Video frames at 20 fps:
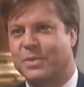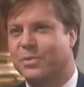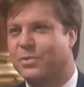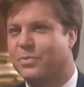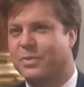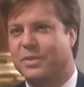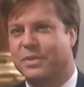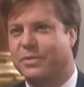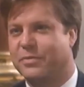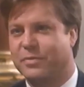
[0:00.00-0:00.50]
So
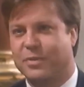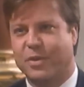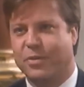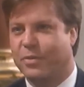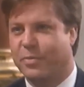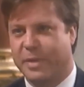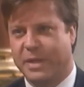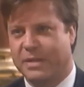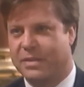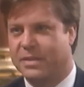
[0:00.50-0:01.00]
you wouldn't have
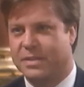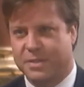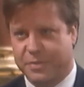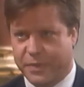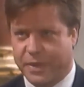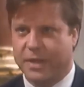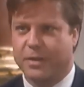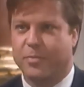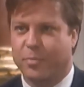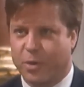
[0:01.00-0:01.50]
known about this
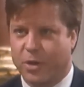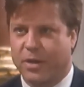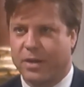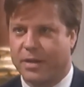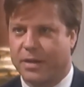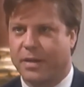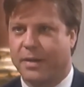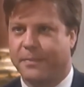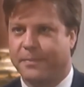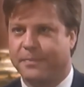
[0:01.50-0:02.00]
if I hadn't
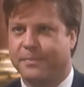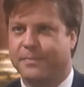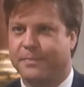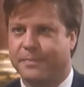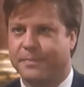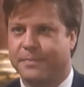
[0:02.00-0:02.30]
brought it up?